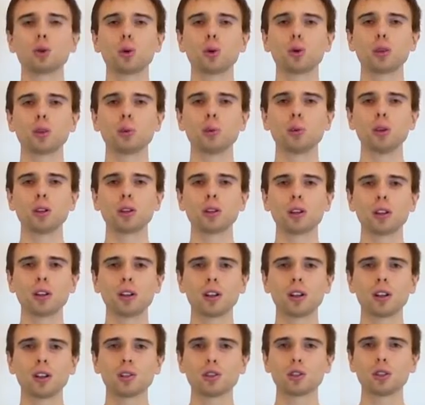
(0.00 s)
after a
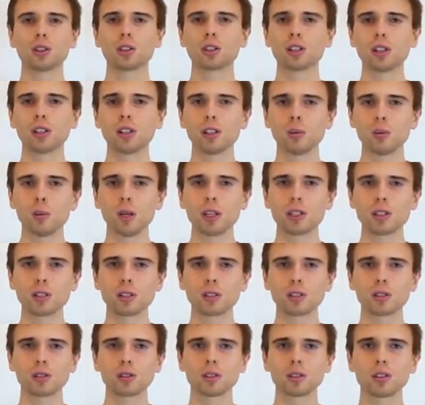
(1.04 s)
month you're
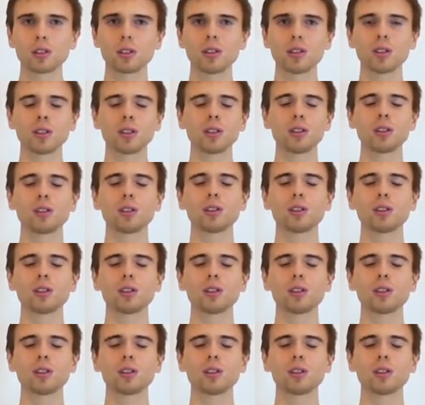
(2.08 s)
100%